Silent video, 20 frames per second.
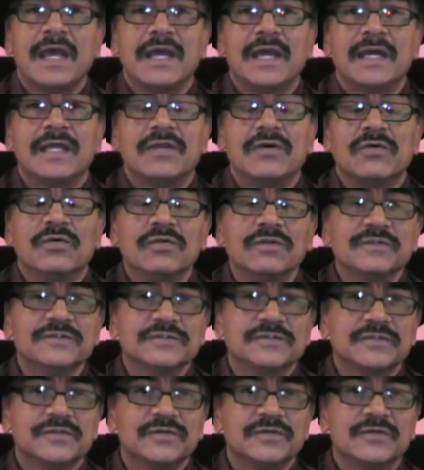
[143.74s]
And
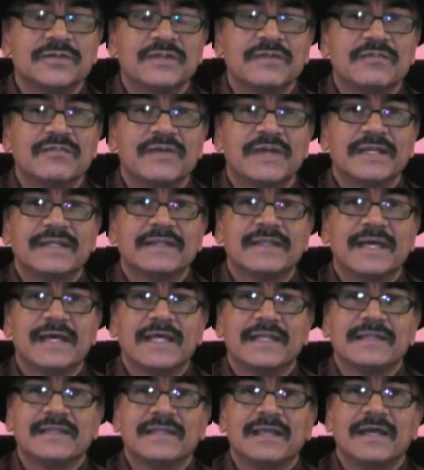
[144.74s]
also the fact
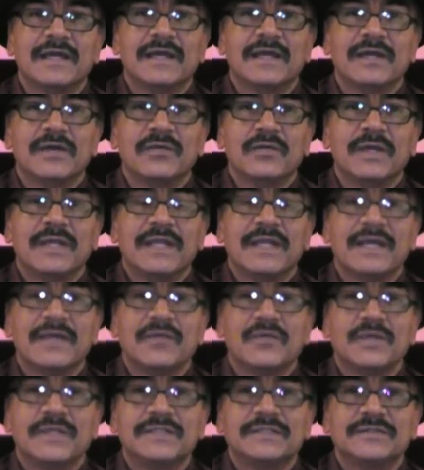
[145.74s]
that when I
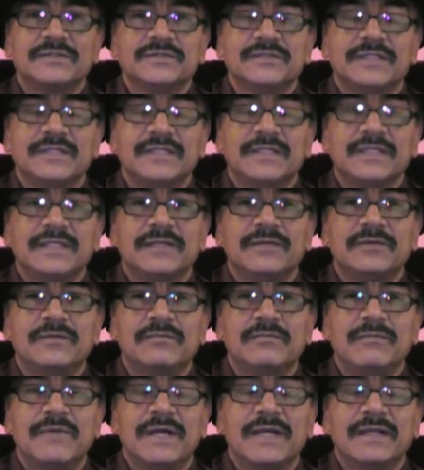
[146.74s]
went to the little
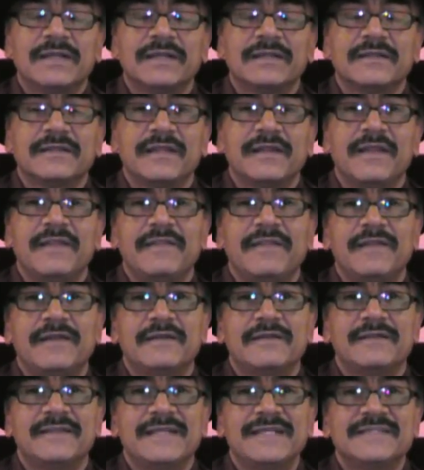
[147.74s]
market, and
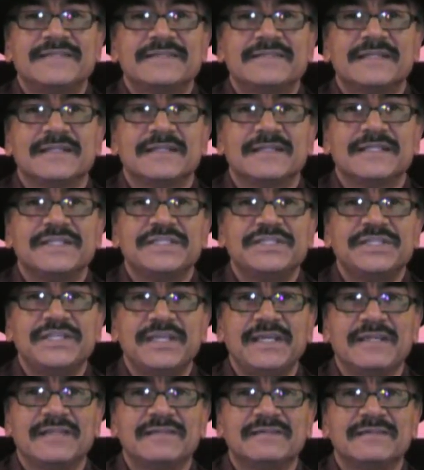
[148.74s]
there they sell the
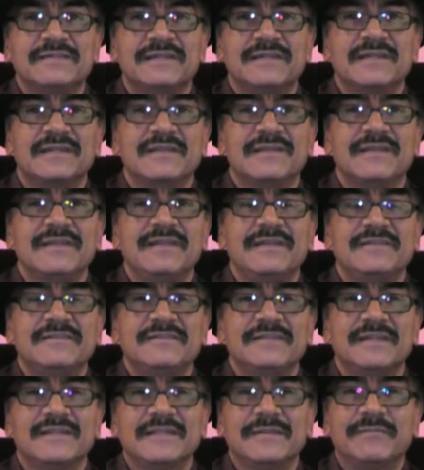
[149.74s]
chickens, and they
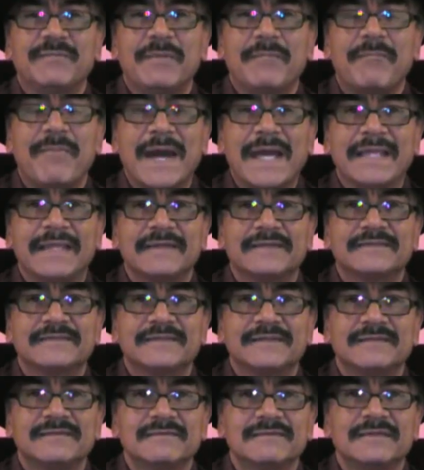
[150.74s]
sell the
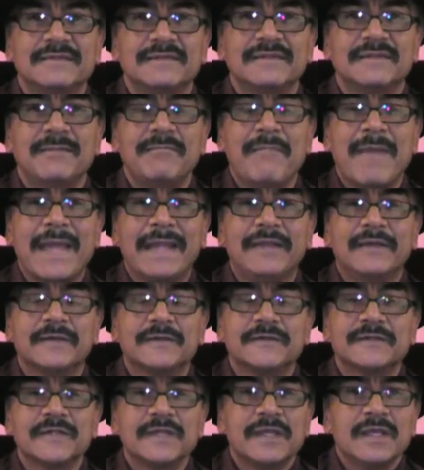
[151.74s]
papayas and the
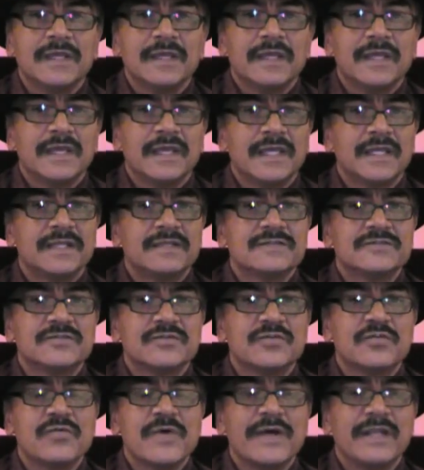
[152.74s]
mangoes, and
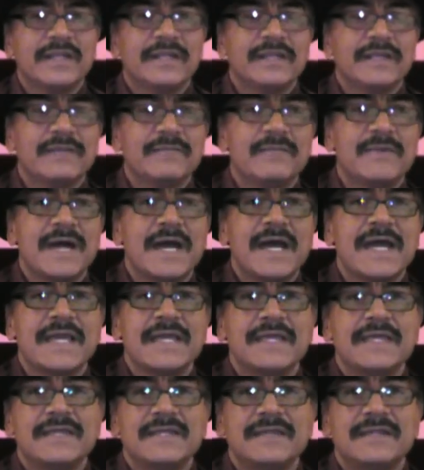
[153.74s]
so while in my
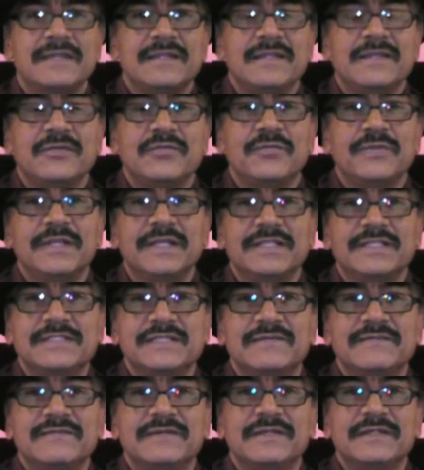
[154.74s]
little village
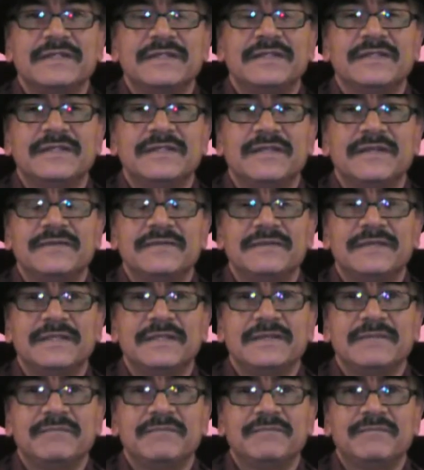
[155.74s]

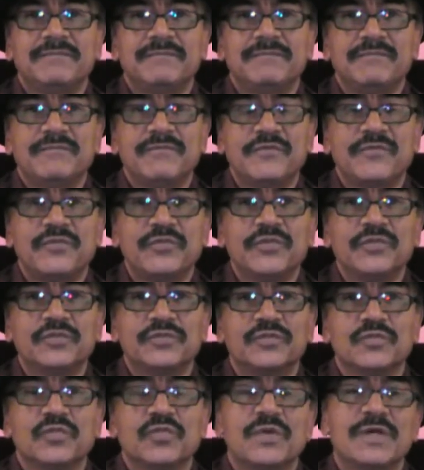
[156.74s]
every
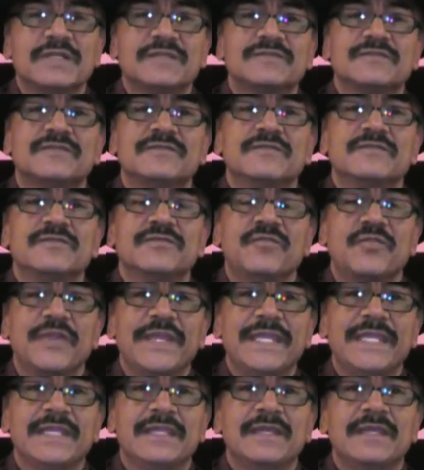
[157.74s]
fruit was
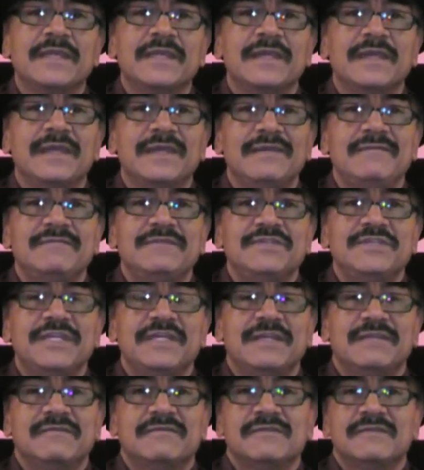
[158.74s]
free, and
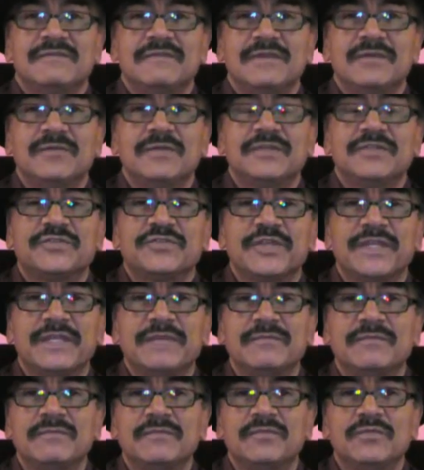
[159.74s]
chickens, they were
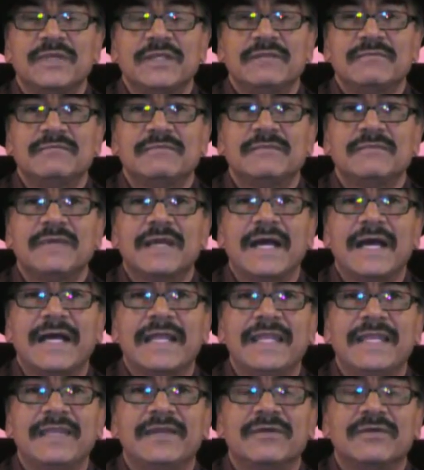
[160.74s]
traded with
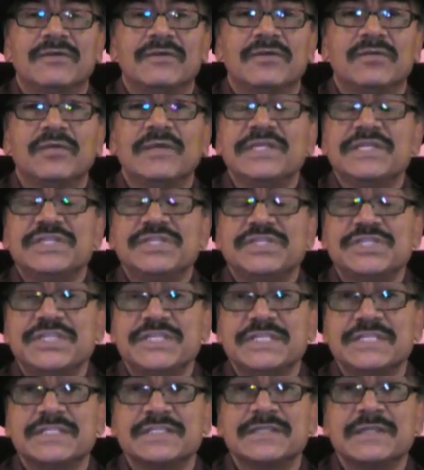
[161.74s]
honey or with
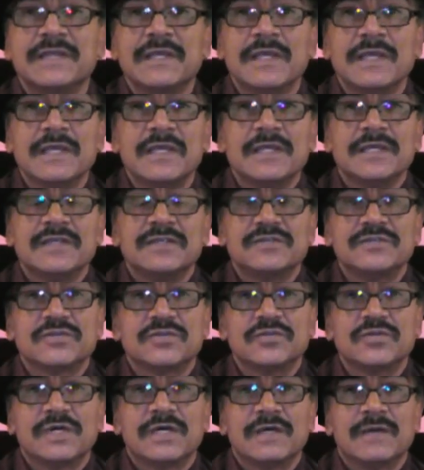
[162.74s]
cheese.
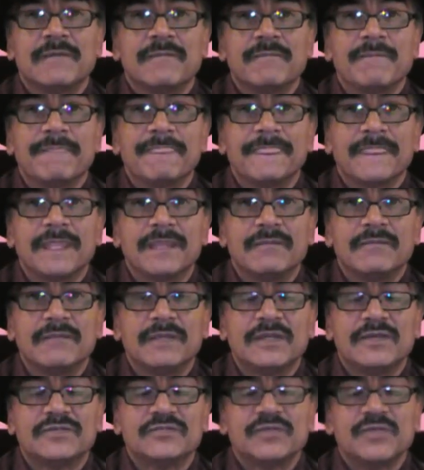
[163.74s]
So
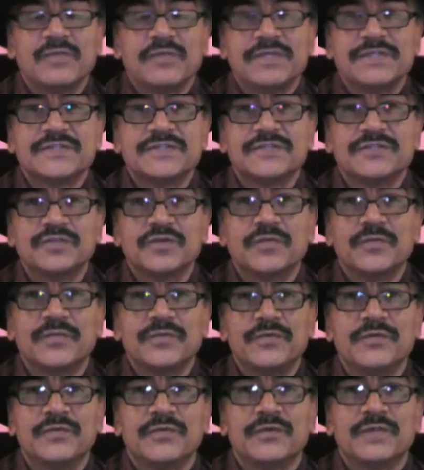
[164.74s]
because we were so
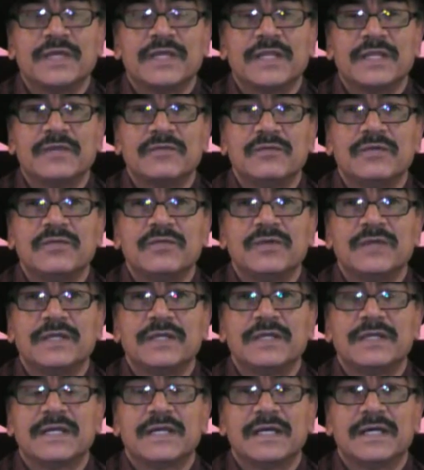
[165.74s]
poor, and we
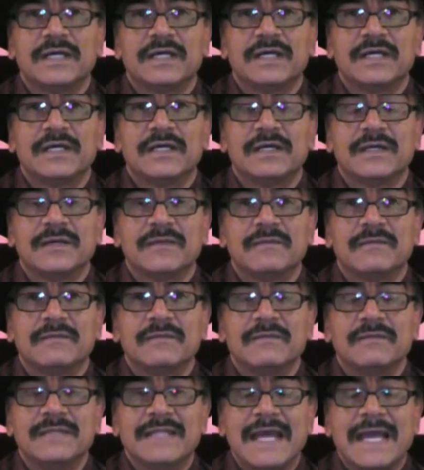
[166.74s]
were
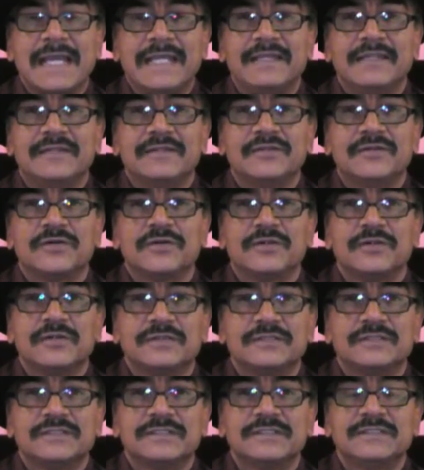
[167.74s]
9 in
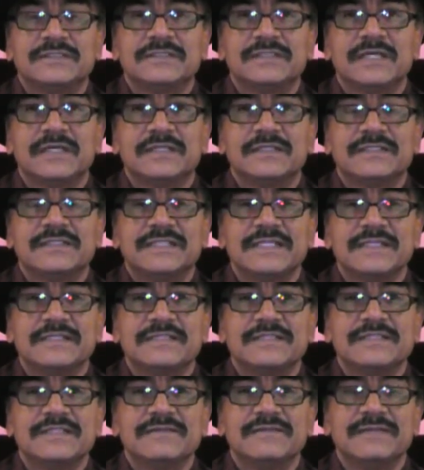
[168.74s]
total, 6
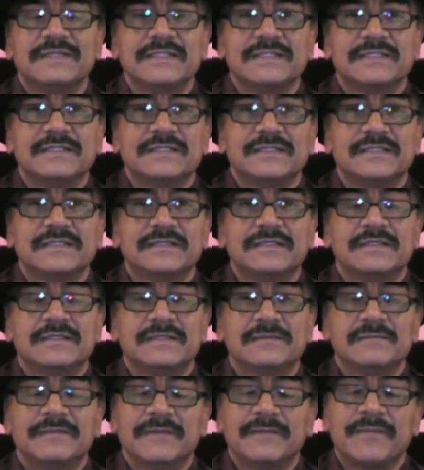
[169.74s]
siblings, and
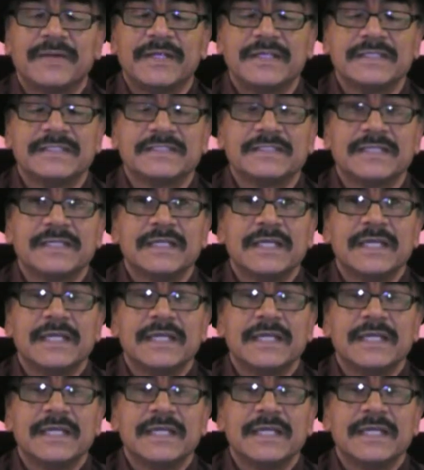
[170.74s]
my parents.